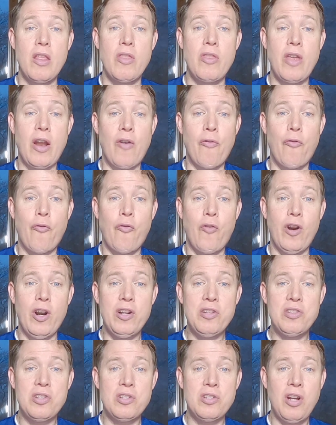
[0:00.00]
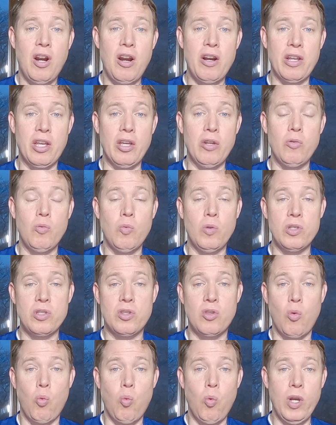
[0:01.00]
Their first target
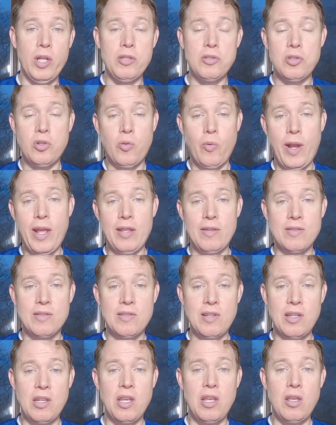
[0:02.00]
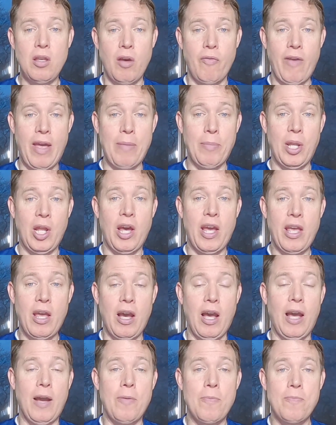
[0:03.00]
was the once great city of
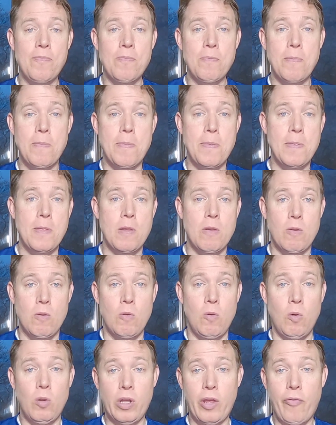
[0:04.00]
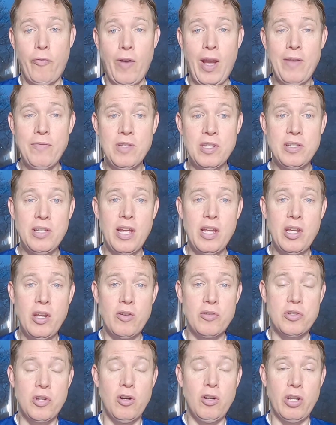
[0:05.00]
Amalickiah. Only 5 to 10
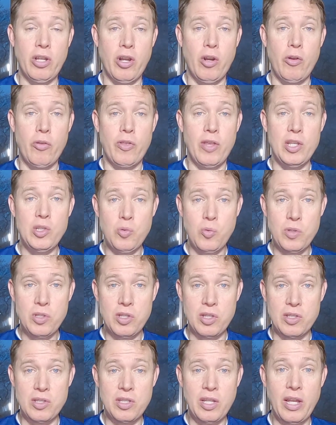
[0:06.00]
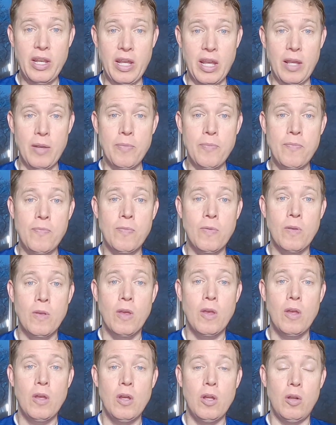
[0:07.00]
years earlier, this was the city,
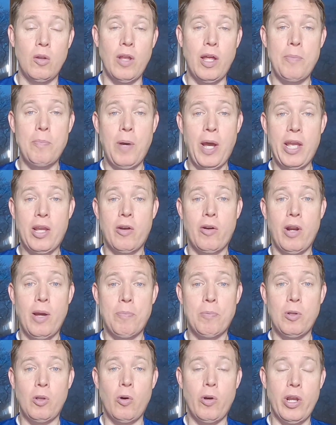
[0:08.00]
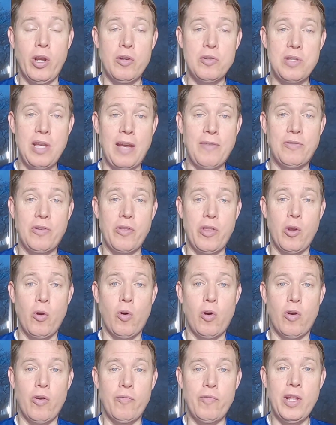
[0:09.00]
led by corrupt lawyers after the
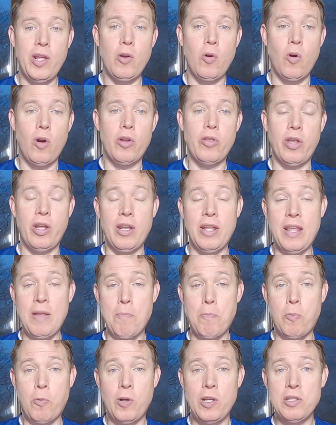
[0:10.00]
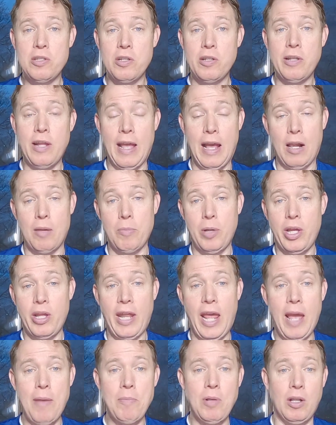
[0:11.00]
order of Nehor, that imprisoned Alma
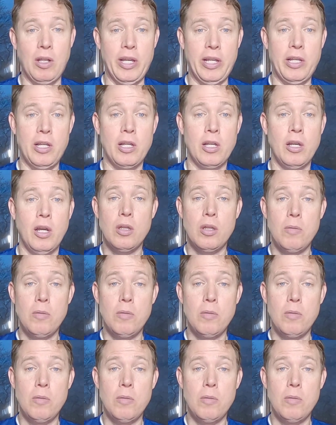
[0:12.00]
and Amulek.